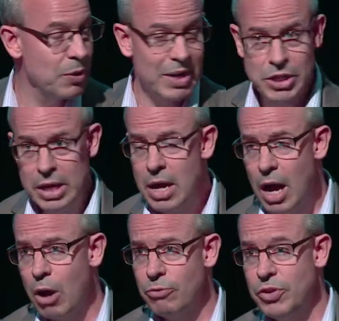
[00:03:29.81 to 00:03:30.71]
So actually,
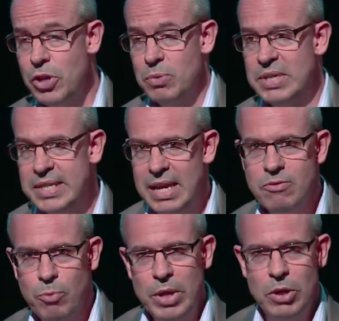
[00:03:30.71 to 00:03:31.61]
our view is that
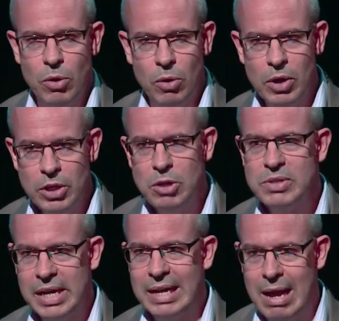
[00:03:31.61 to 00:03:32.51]
even when you're
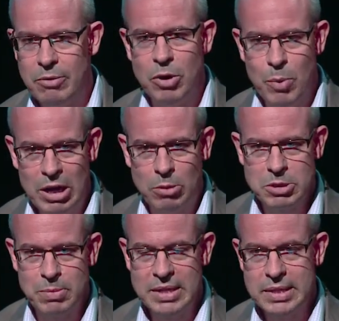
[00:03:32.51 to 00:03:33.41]
using cloud in a
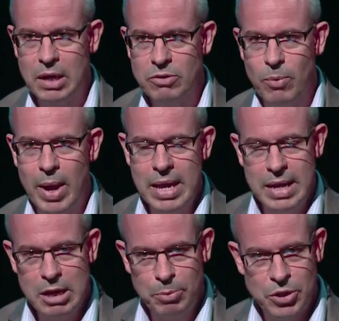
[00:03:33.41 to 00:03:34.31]
well-optimized kind of way,
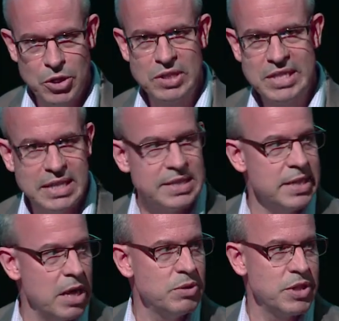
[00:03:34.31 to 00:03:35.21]
in a pure
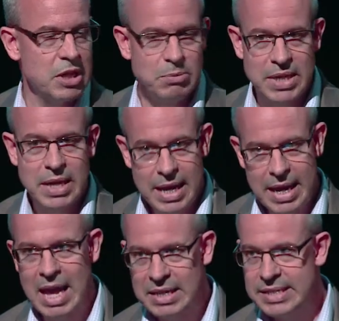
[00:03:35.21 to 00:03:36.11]
TCO terms, it
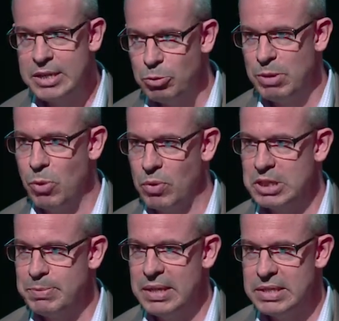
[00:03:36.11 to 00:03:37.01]
can still be more
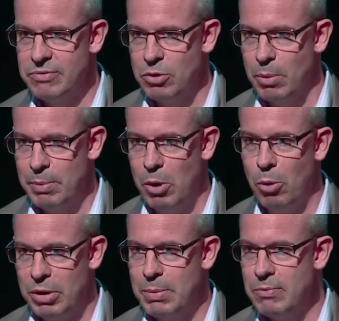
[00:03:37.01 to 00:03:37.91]
expensive than
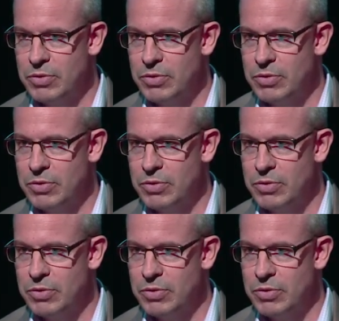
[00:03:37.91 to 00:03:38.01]
on-prem